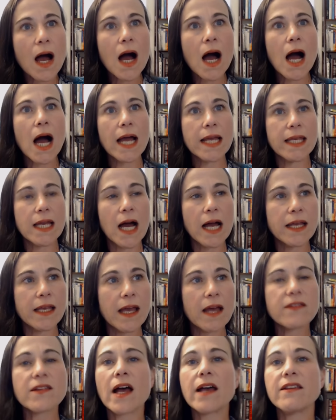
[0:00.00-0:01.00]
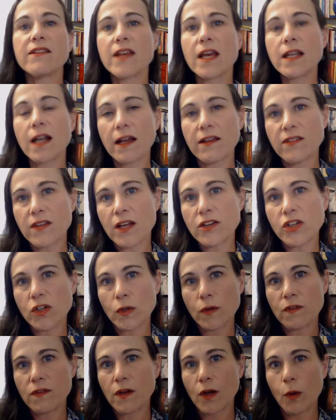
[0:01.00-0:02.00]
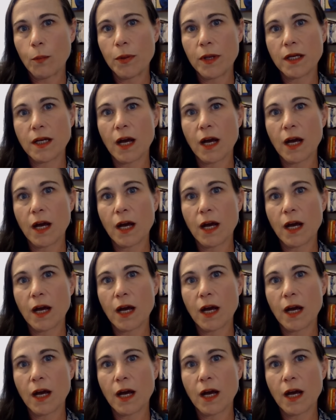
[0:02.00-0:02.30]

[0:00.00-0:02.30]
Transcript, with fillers: I, I guess I said, I said, you know, stick a pin,